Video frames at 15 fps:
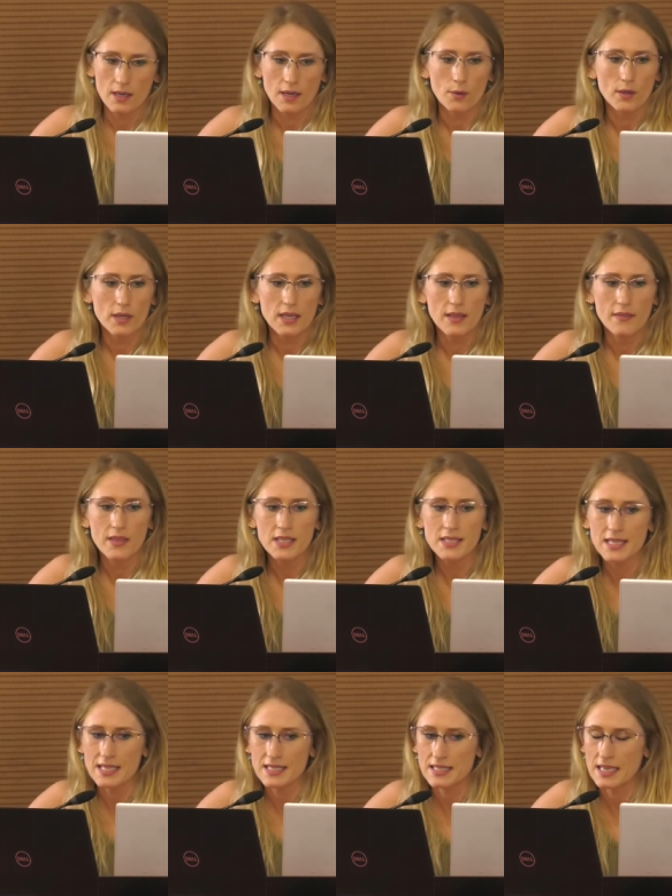Now, in
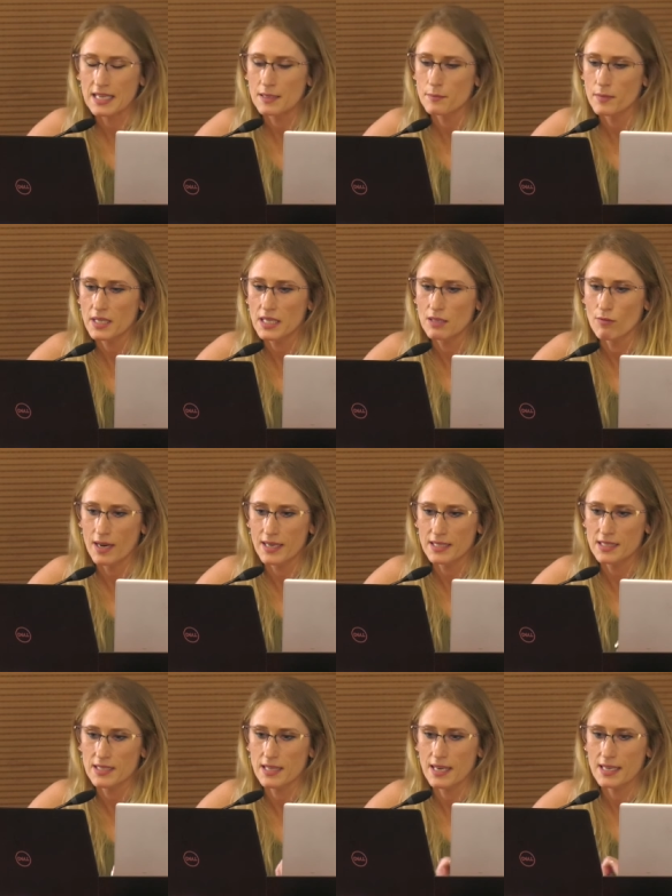this essay, he
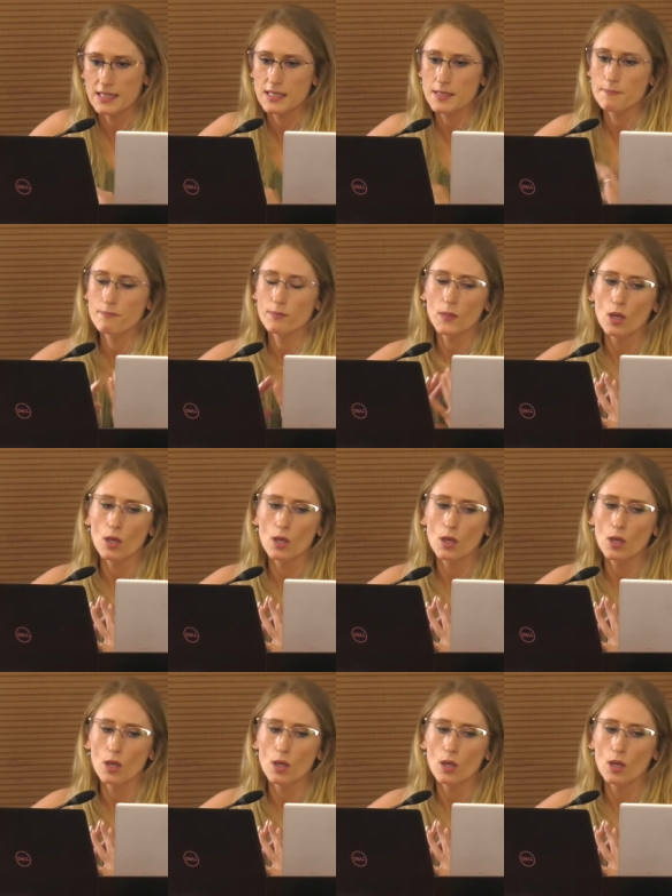writes that